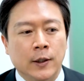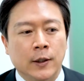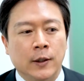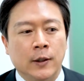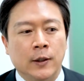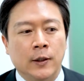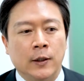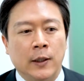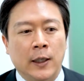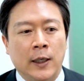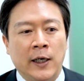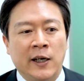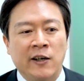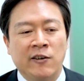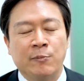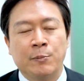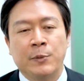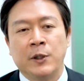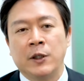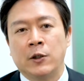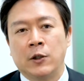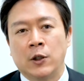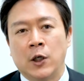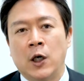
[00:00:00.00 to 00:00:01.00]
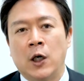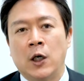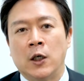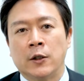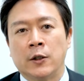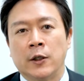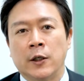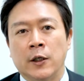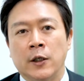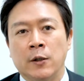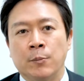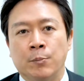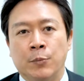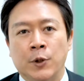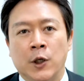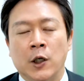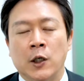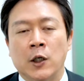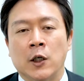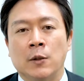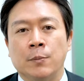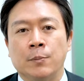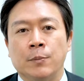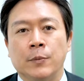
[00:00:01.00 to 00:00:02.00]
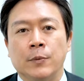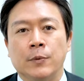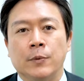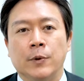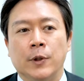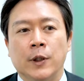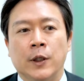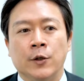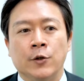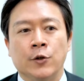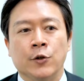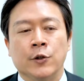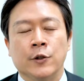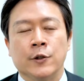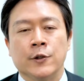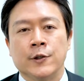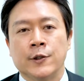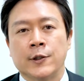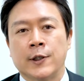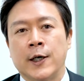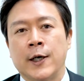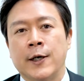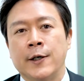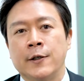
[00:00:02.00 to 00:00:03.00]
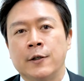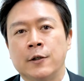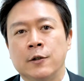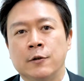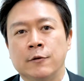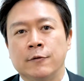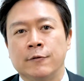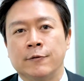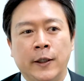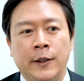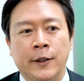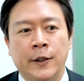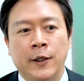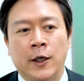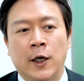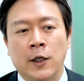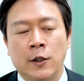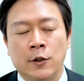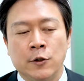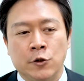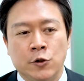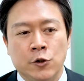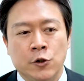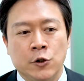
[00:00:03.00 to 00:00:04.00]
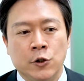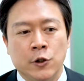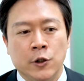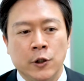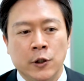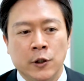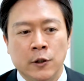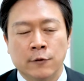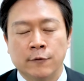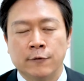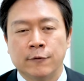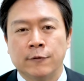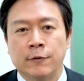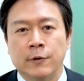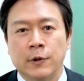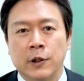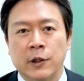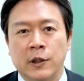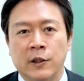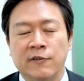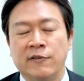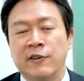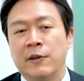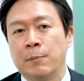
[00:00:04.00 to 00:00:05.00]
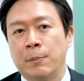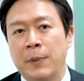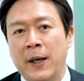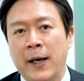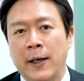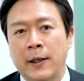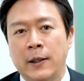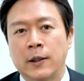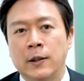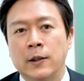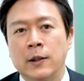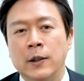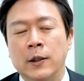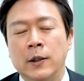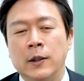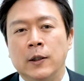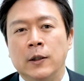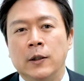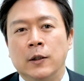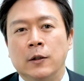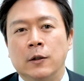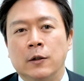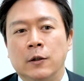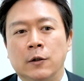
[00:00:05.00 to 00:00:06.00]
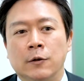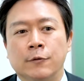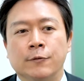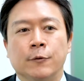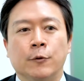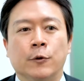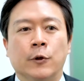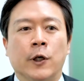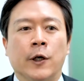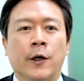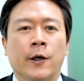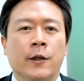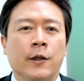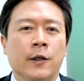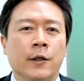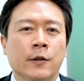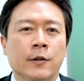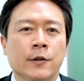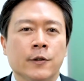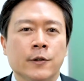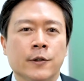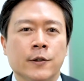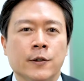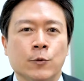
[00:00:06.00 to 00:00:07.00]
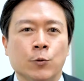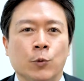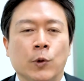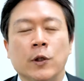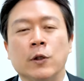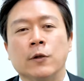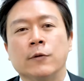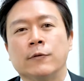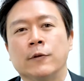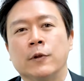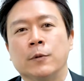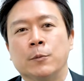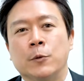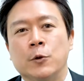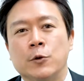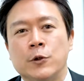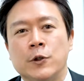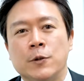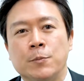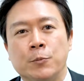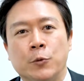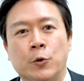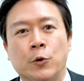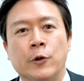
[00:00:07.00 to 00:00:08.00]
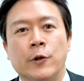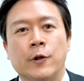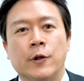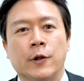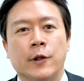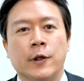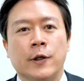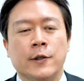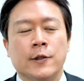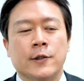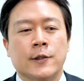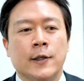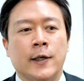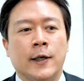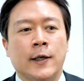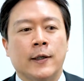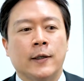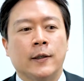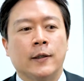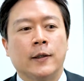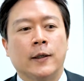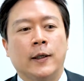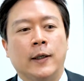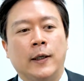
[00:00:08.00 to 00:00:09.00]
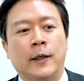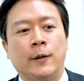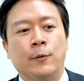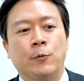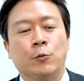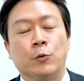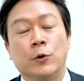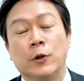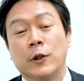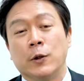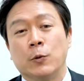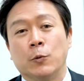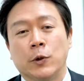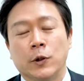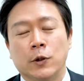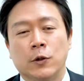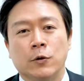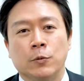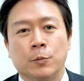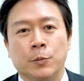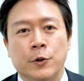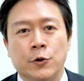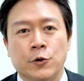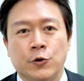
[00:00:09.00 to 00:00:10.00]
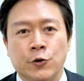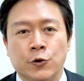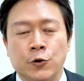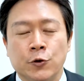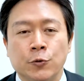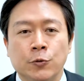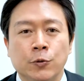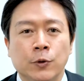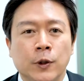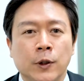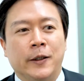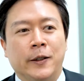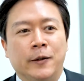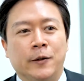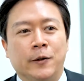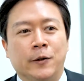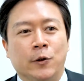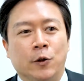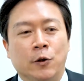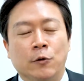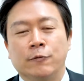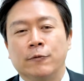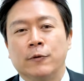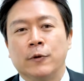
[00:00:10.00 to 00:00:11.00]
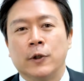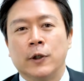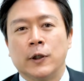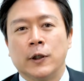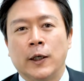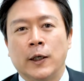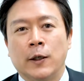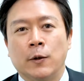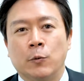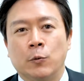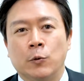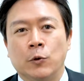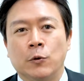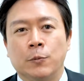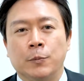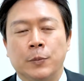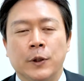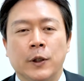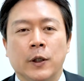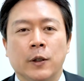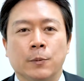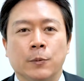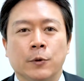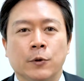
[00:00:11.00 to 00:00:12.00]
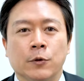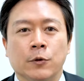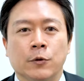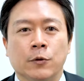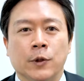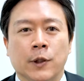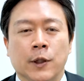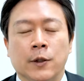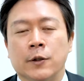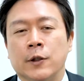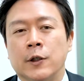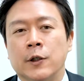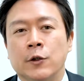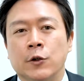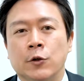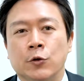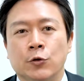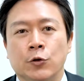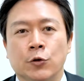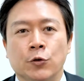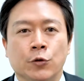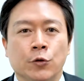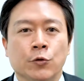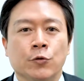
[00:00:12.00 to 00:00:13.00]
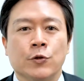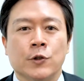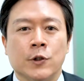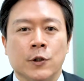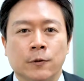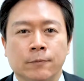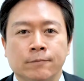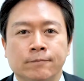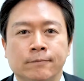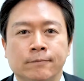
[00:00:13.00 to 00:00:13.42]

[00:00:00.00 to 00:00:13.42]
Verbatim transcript: Uh, I've been taught and brought up under this kind of ideology of giving back. Therefore, I think this is one of the most important things that I really want to pursue, and hopefully, I will be able to continue to do so.